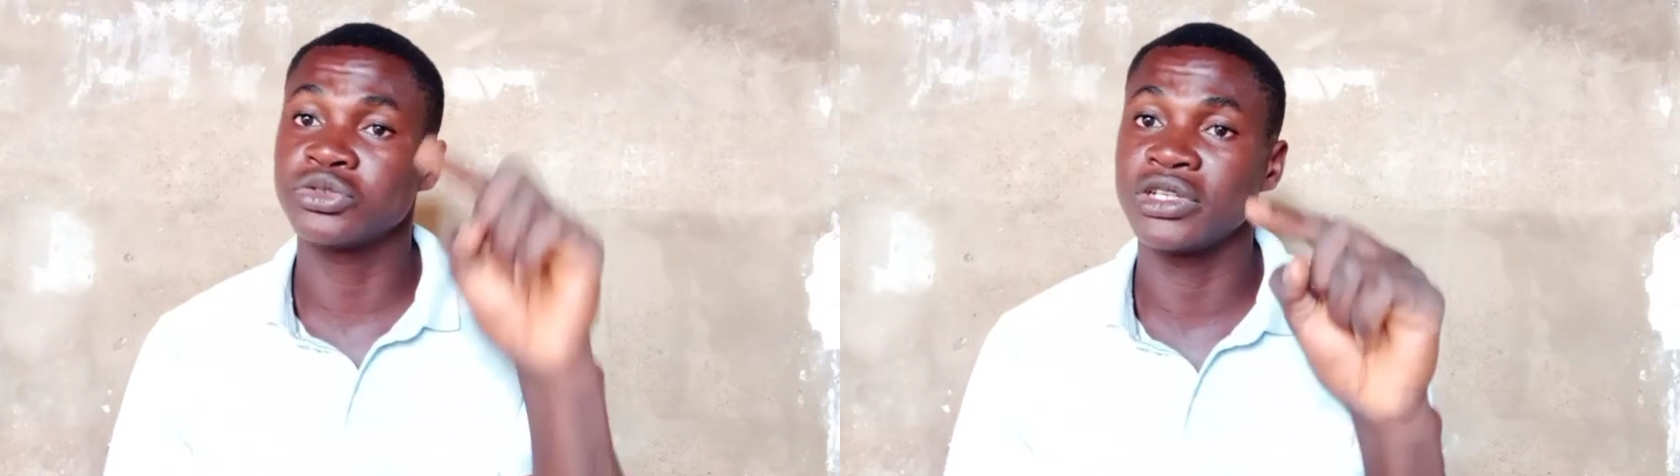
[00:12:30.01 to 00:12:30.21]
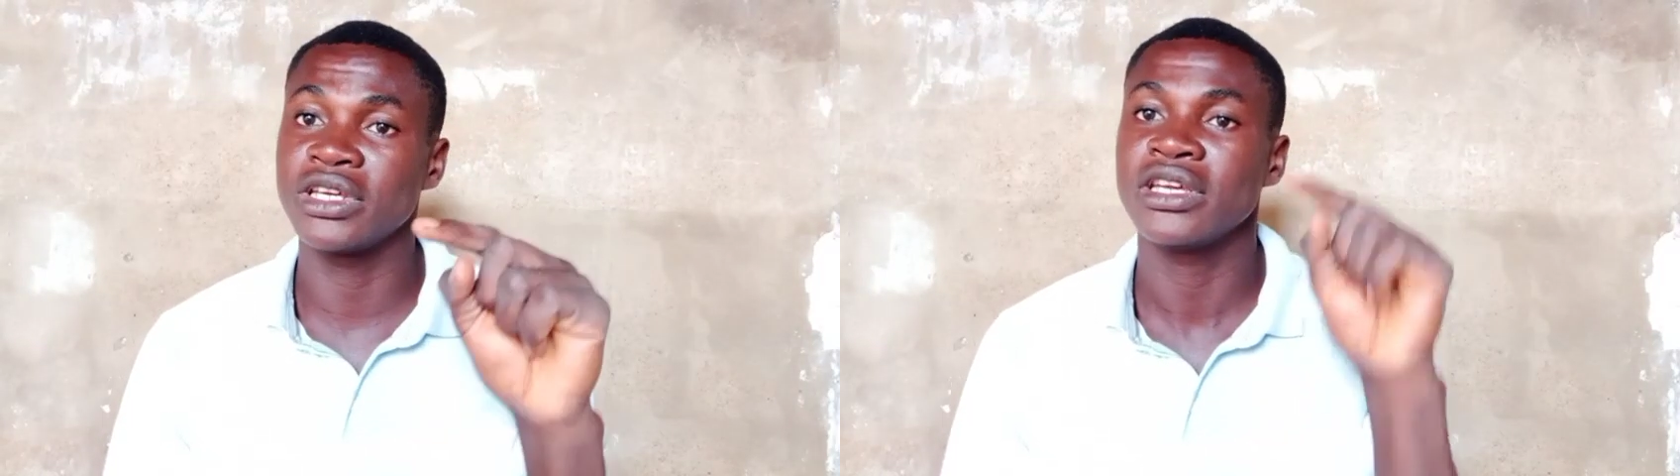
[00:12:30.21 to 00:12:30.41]

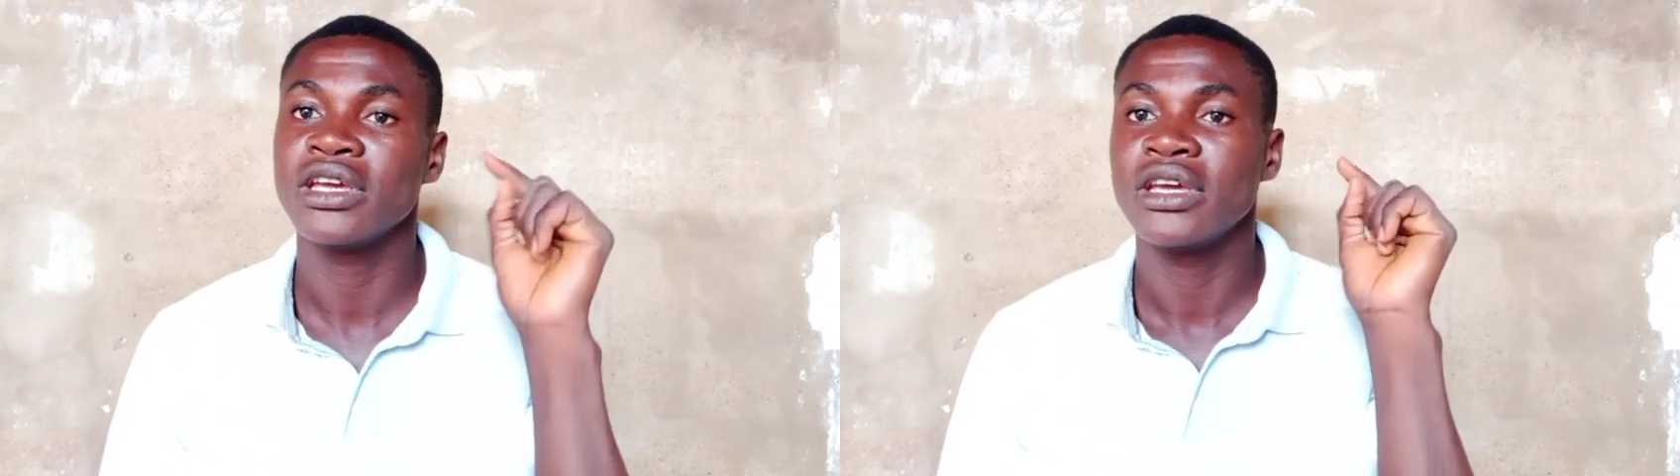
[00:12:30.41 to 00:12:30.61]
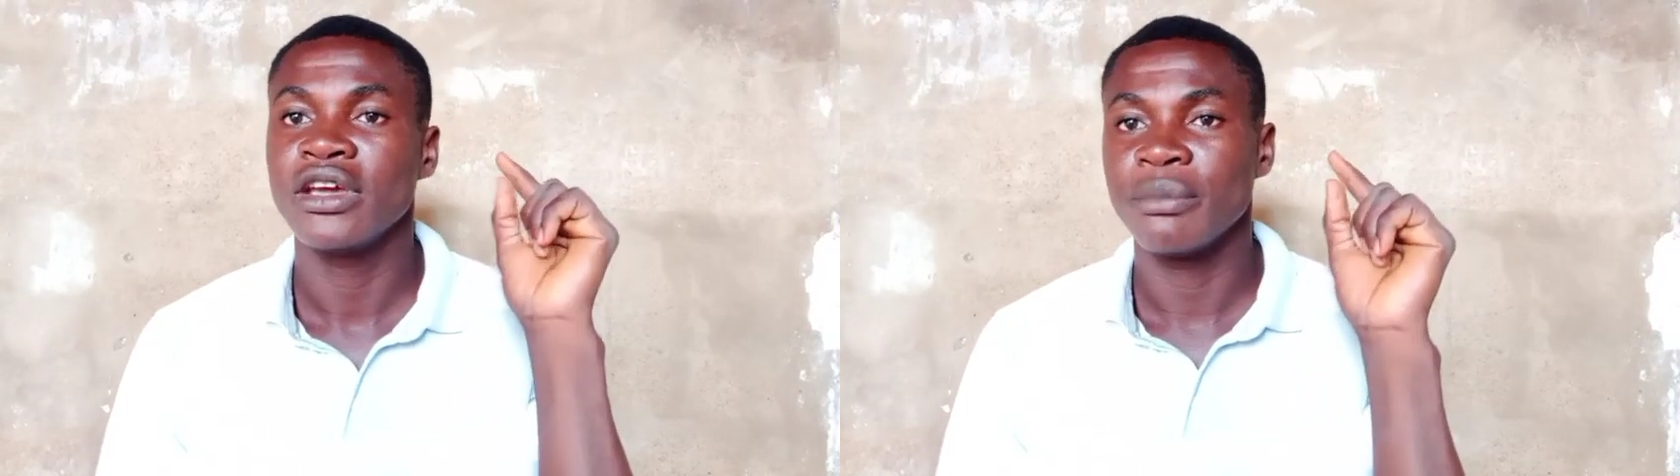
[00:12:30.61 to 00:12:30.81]
the
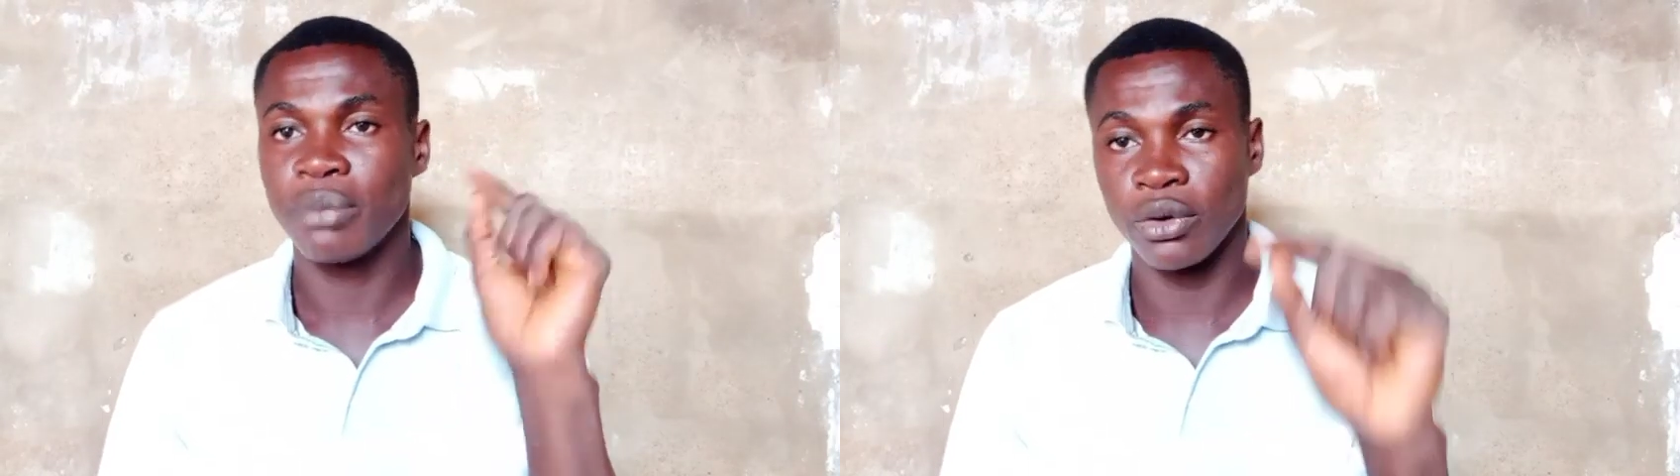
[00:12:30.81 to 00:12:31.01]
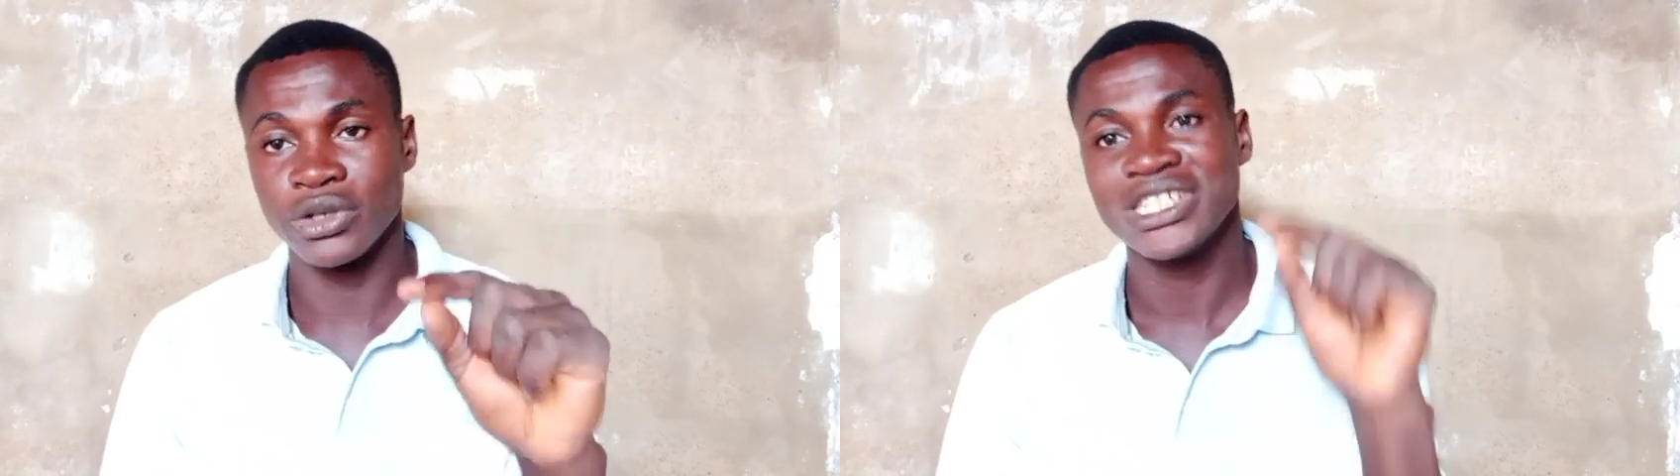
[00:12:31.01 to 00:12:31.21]

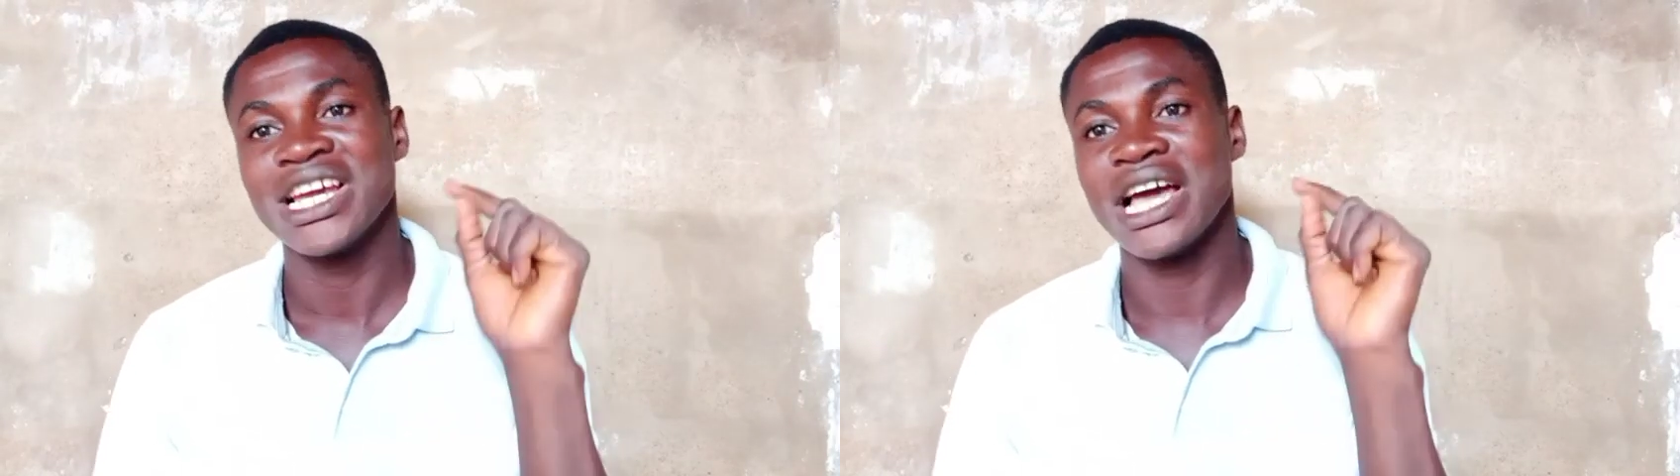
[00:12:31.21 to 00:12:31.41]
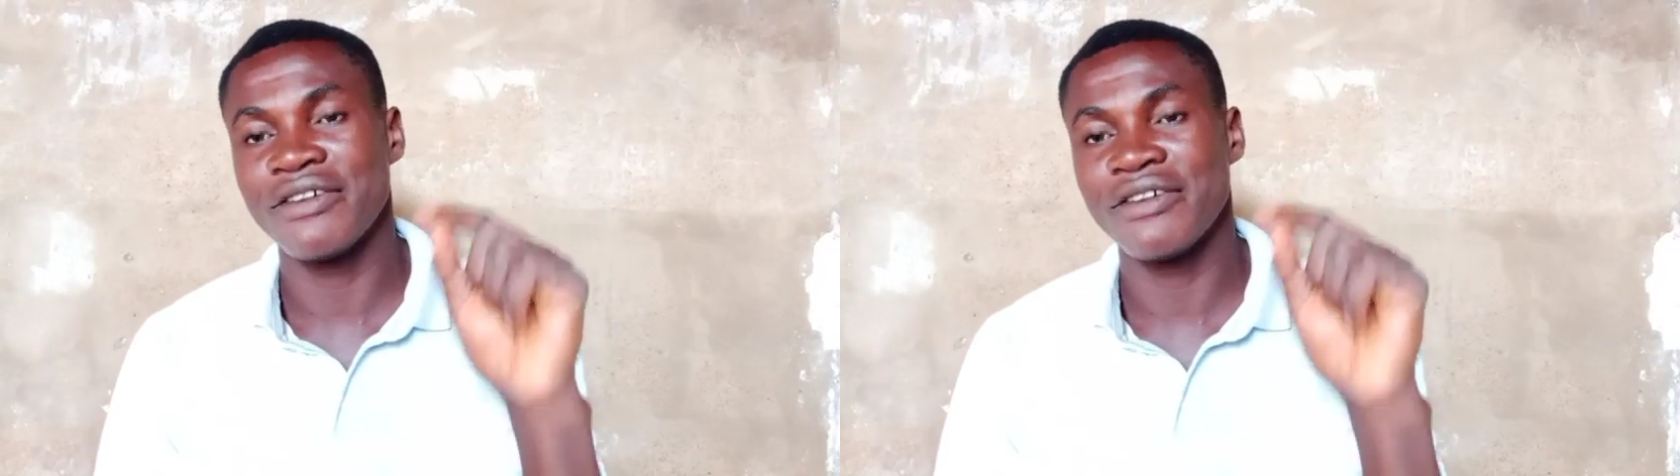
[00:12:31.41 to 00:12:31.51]
pond.